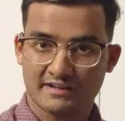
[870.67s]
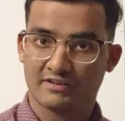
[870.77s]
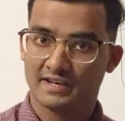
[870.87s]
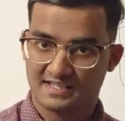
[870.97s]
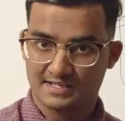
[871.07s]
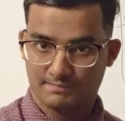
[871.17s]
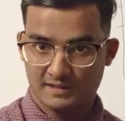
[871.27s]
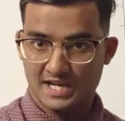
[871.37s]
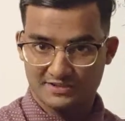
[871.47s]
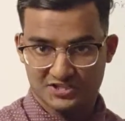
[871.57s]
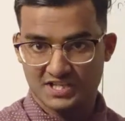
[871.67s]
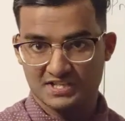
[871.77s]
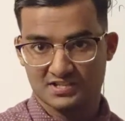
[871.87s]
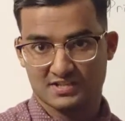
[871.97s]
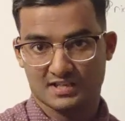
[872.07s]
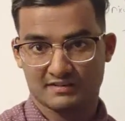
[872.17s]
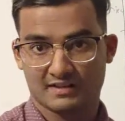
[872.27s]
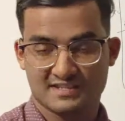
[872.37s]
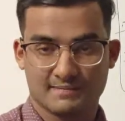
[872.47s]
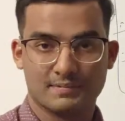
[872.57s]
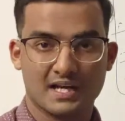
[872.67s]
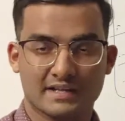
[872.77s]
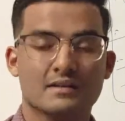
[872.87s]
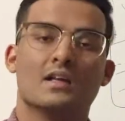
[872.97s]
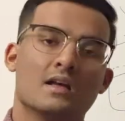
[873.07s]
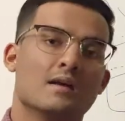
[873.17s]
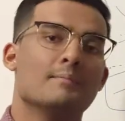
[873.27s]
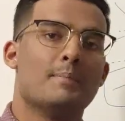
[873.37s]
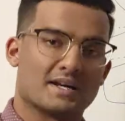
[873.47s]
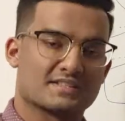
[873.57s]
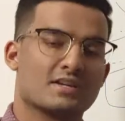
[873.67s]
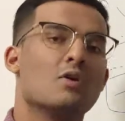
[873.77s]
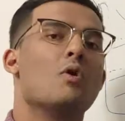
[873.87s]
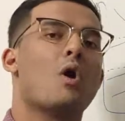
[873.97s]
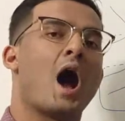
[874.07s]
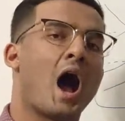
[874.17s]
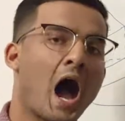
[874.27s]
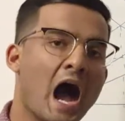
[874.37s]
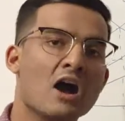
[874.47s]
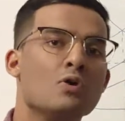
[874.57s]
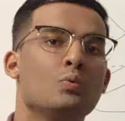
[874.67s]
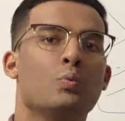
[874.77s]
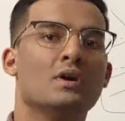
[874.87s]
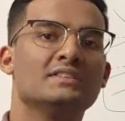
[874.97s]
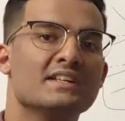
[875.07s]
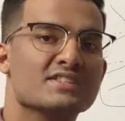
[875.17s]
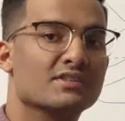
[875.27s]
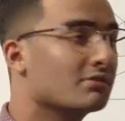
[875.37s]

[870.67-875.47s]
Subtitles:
aggregate supply, your changes in aggregate supply. But how would this